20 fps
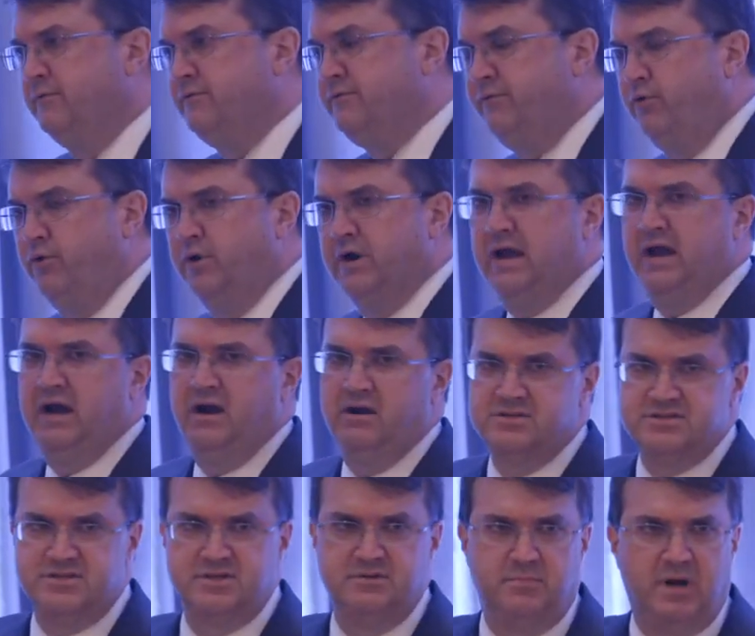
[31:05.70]
Fort
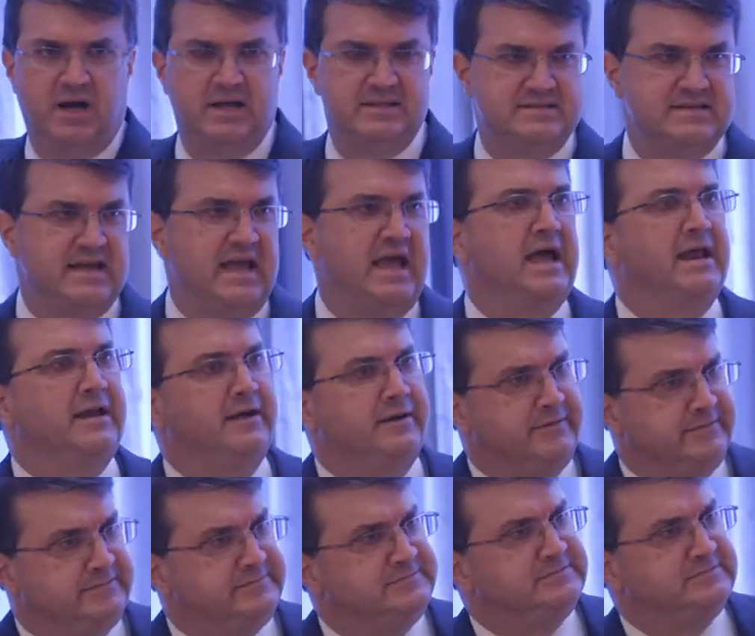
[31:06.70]
Harrison, Montana,
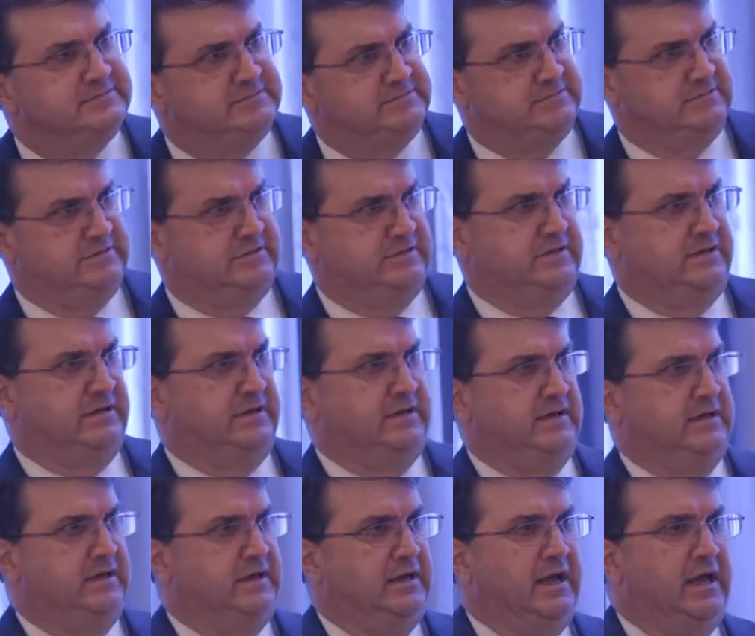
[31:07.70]

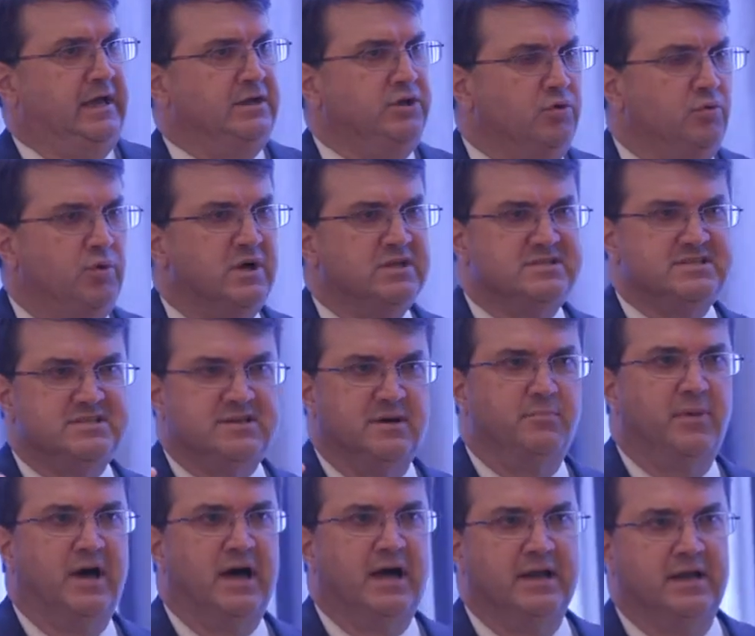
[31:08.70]
and you want
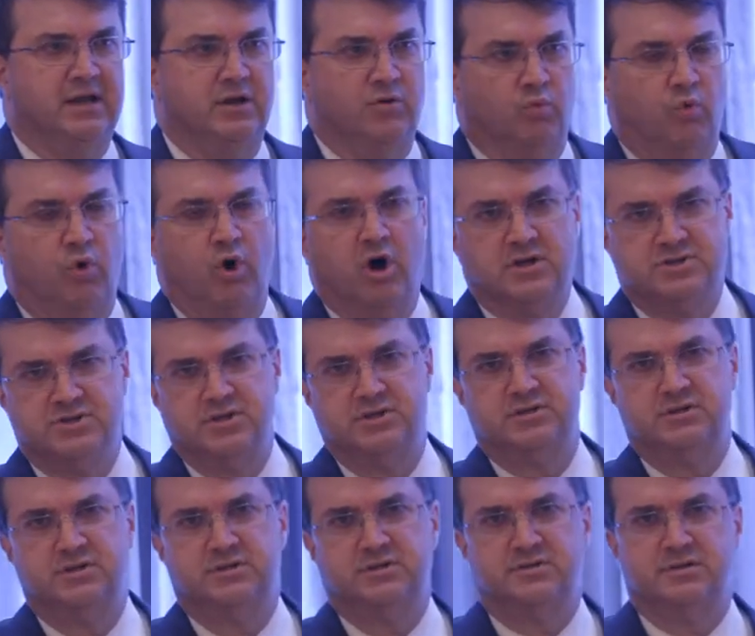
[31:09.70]
somebody in
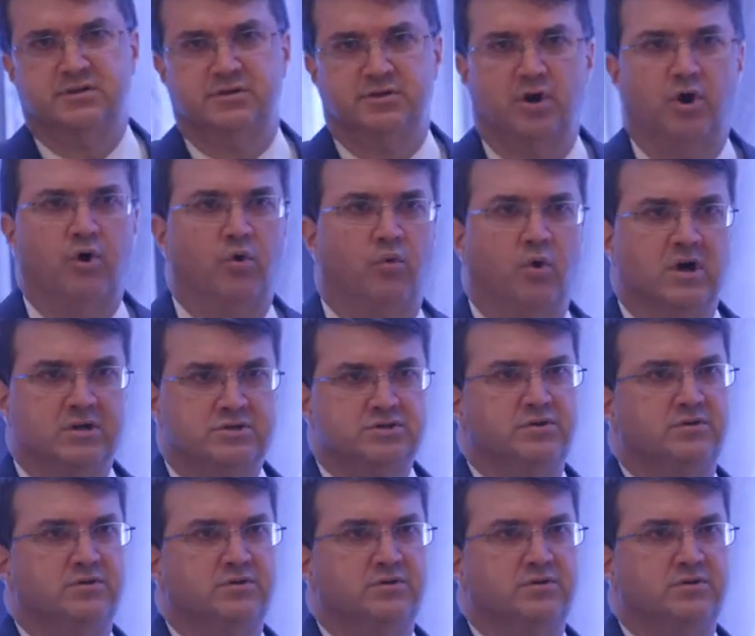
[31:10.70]
Washington to know what